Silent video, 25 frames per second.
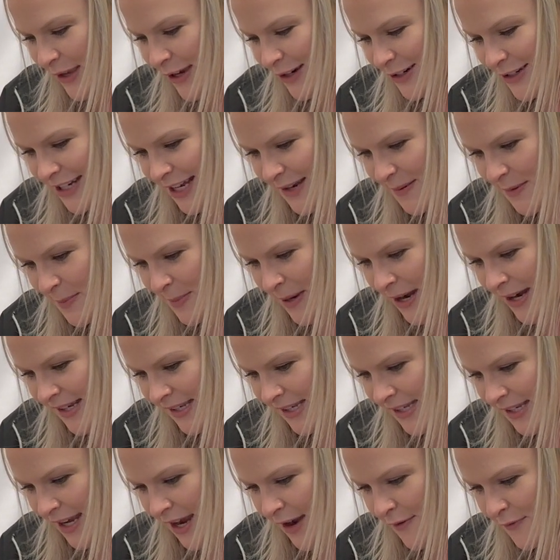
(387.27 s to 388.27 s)
Your Deemer
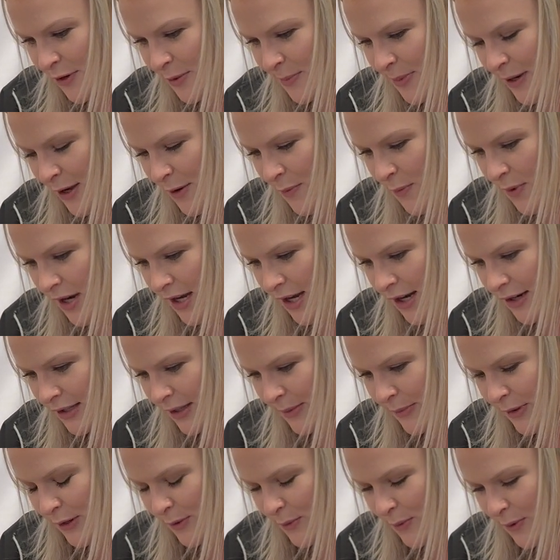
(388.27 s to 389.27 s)
box is covered by a 1-year
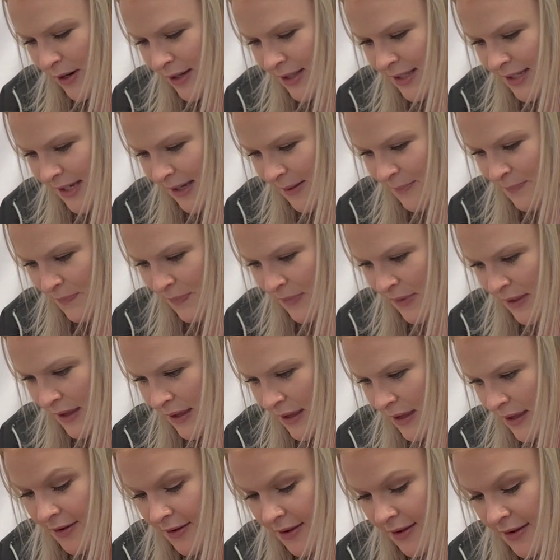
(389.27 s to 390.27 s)
limited warranty.
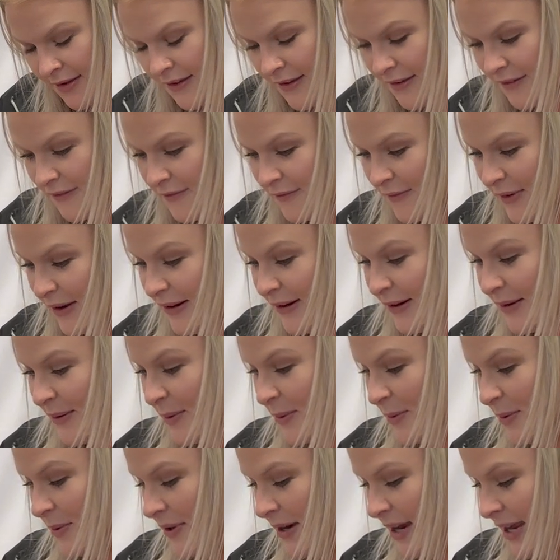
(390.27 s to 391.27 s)
Very
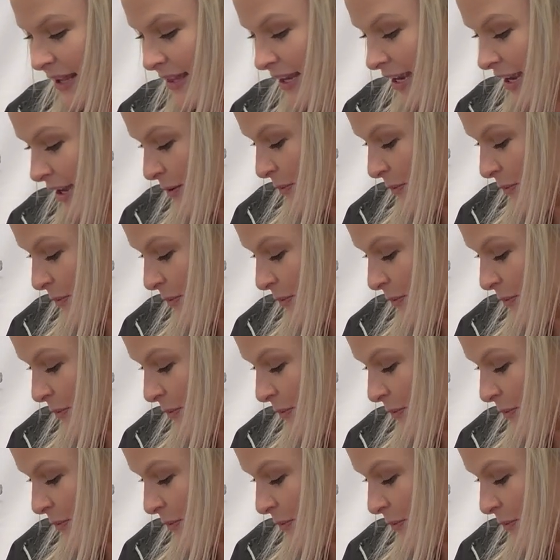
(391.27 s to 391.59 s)
cool. And they get a